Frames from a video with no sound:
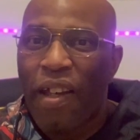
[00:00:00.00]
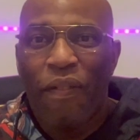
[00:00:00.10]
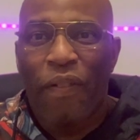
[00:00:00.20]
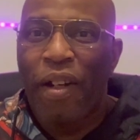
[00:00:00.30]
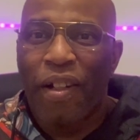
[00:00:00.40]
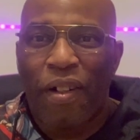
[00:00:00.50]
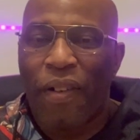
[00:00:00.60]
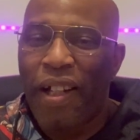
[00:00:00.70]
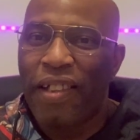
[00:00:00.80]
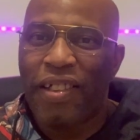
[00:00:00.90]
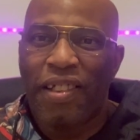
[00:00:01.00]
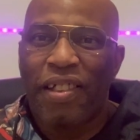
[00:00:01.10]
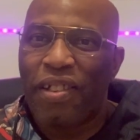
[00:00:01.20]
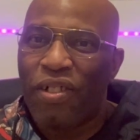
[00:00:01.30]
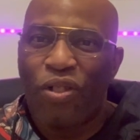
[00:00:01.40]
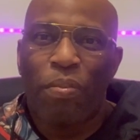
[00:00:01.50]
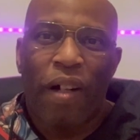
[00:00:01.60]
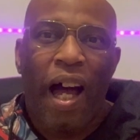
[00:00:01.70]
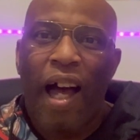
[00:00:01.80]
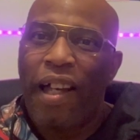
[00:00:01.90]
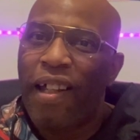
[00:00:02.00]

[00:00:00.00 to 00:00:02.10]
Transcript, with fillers: very crazy, just super hot,